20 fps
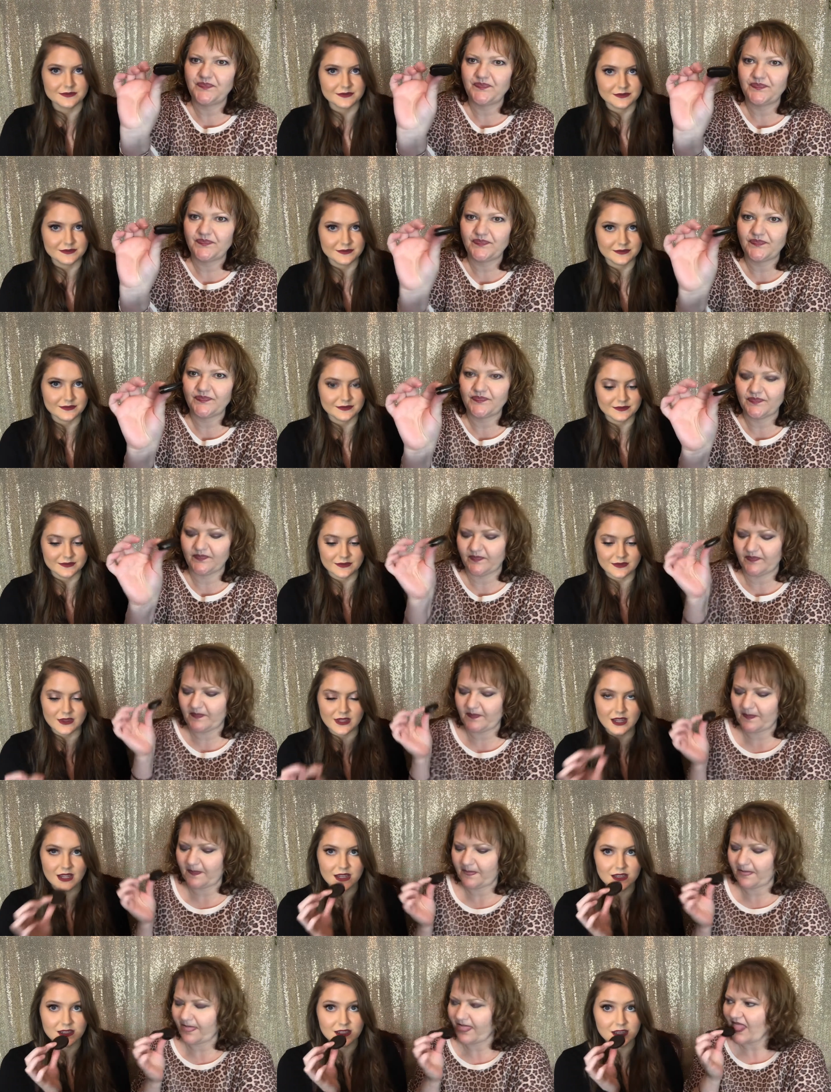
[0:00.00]

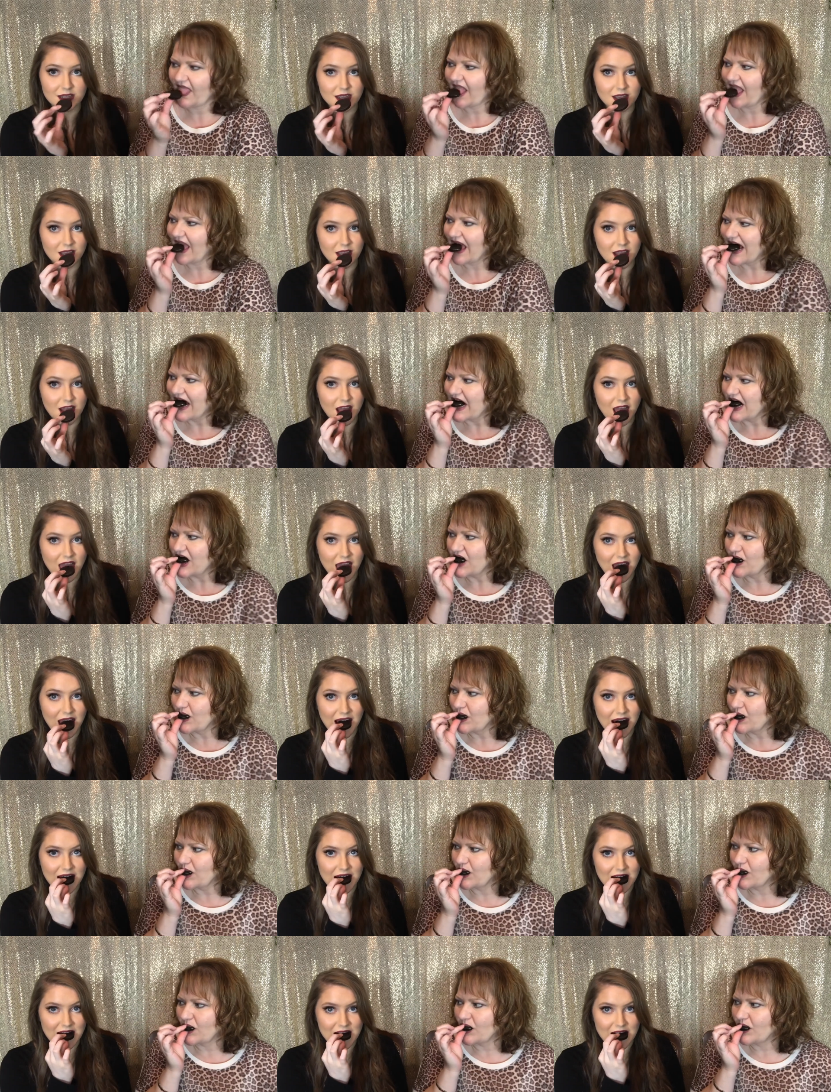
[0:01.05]

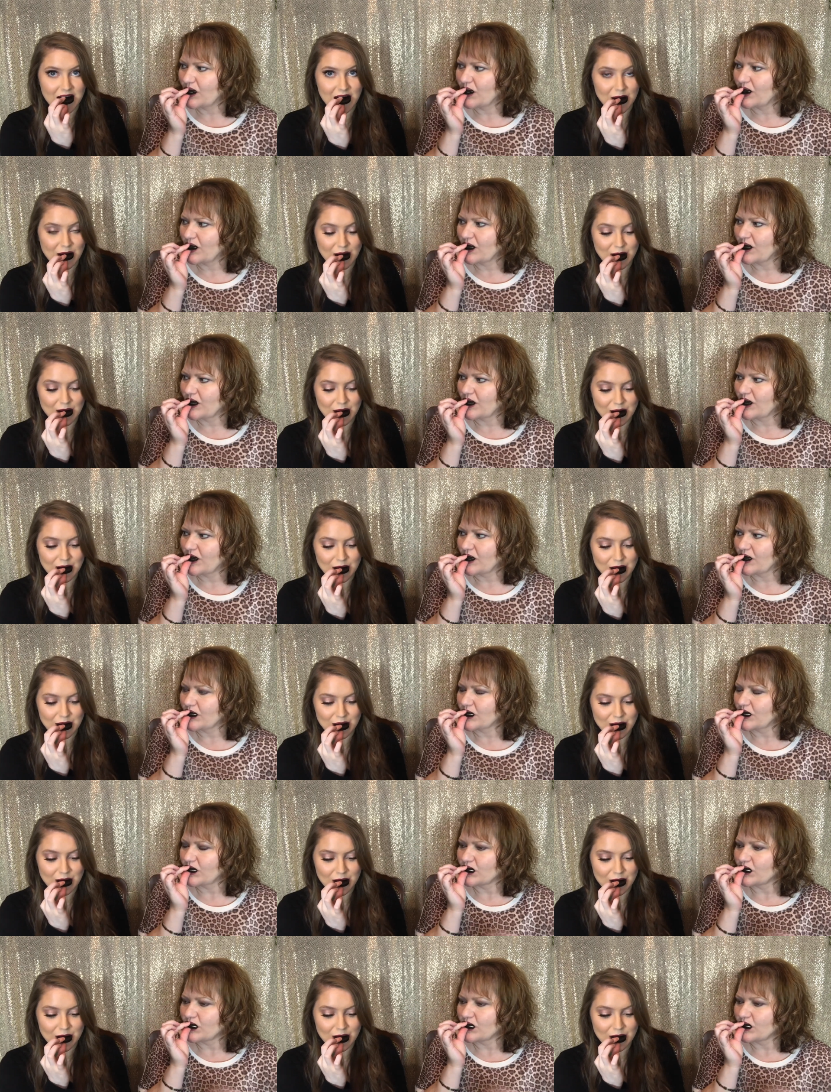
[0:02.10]
[no speech]